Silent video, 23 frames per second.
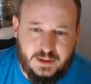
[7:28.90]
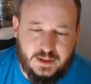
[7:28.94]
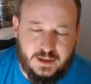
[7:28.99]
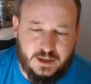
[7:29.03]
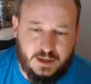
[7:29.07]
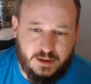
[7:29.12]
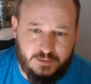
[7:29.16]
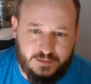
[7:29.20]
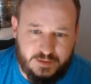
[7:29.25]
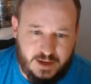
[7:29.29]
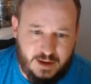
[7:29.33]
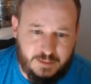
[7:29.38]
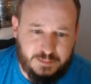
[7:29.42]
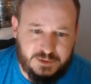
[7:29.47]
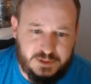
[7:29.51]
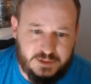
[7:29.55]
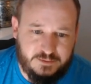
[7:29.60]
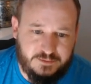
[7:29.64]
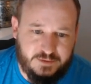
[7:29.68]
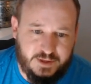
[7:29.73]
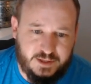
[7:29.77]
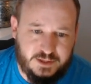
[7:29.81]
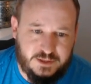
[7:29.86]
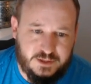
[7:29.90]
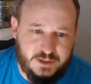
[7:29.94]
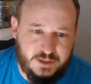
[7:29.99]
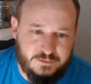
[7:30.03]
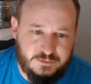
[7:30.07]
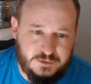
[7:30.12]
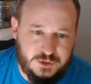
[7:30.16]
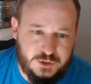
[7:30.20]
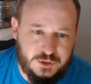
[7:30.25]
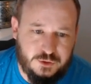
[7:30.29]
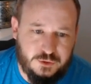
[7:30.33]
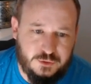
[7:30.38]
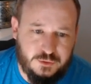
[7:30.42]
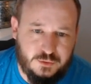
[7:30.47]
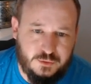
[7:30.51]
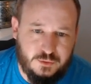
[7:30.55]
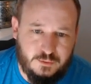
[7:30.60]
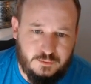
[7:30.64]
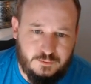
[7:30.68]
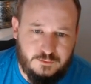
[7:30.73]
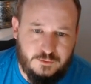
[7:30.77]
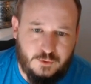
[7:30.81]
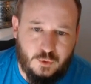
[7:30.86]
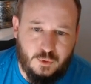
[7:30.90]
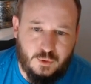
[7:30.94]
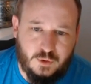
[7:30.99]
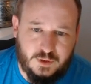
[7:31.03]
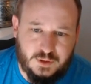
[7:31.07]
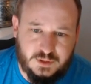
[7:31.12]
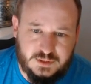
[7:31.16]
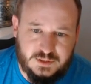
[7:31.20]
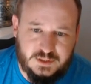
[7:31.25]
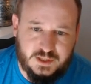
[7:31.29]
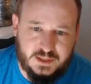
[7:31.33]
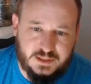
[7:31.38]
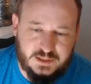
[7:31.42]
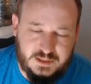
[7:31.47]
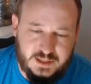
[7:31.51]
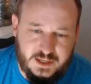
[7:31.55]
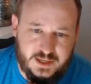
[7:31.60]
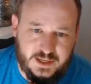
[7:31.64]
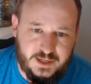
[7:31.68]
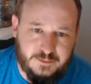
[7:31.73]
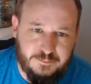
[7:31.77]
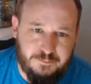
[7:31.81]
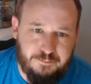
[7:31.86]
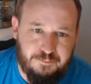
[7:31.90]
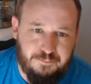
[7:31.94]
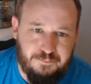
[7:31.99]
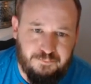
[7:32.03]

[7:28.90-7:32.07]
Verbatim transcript: And on the opposite face, you have two, four, six, eight.